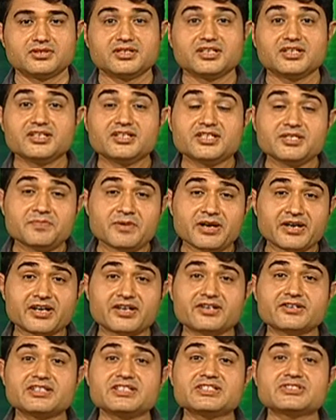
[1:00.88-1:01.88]

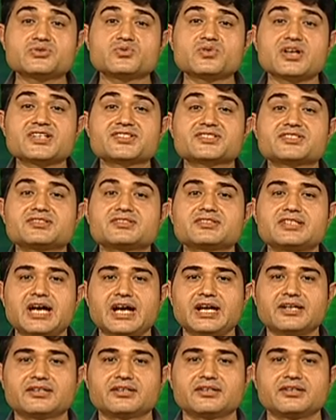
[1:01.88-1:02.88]
Independently suggested
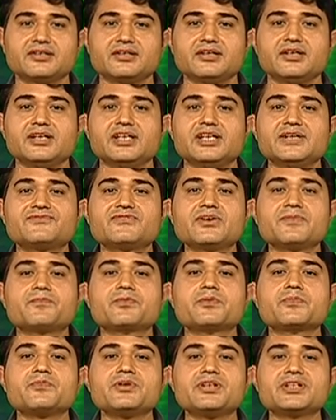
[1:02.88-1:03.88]
that if the
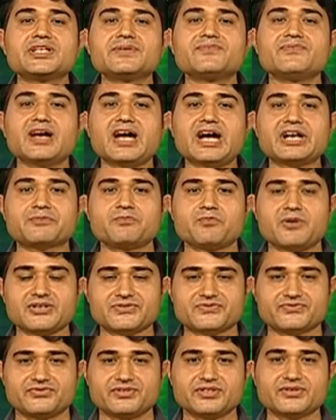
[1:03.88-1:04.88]
primitive
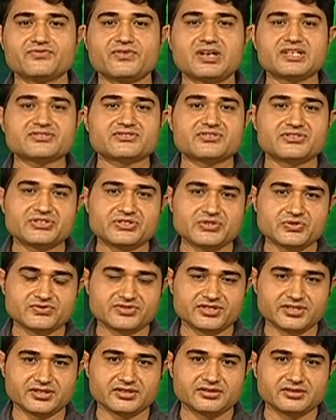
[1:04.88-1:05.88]
atmosphere was
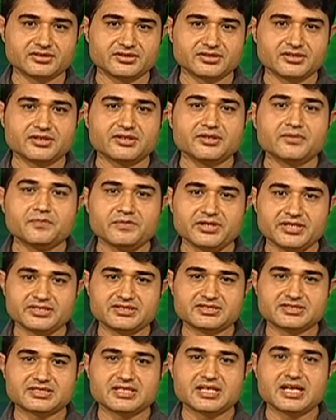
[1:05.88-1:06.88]
reducing means